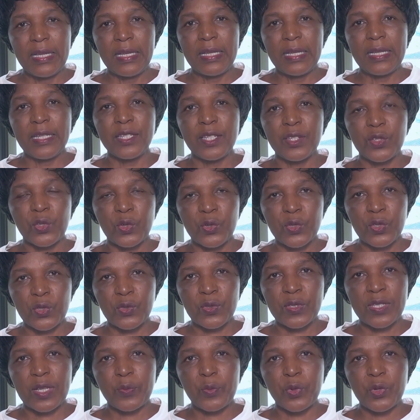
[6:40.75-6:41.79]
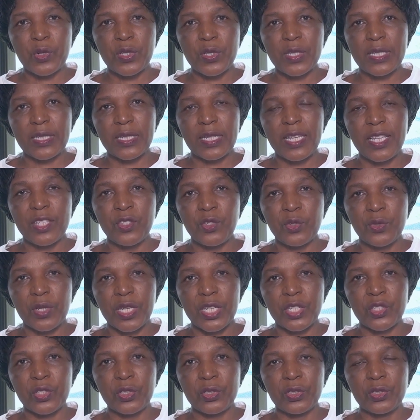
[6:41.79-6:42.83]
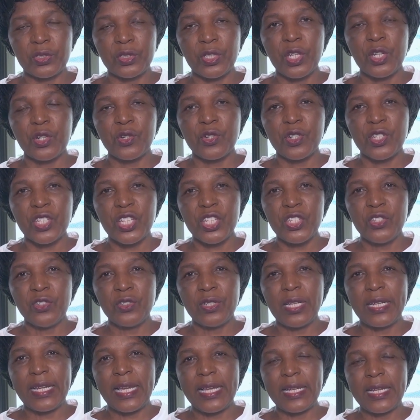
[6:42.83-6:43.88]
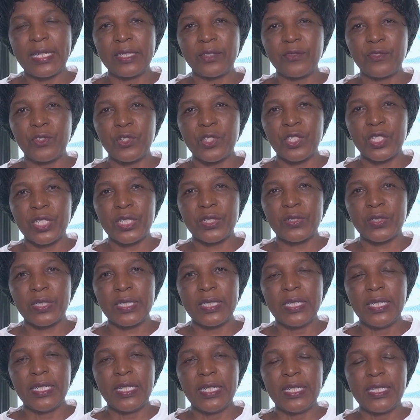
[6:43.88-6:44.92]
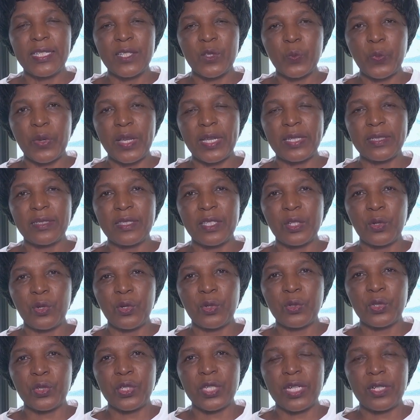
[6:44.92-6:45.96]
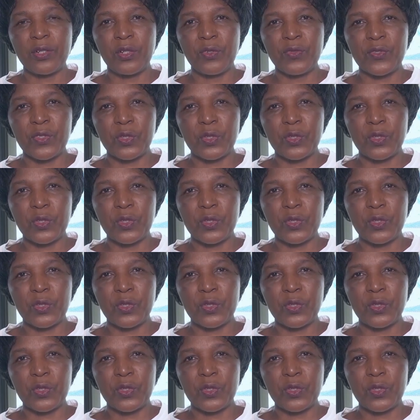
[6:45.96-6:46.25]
It is also supporting education, continued learning for children despite the closure of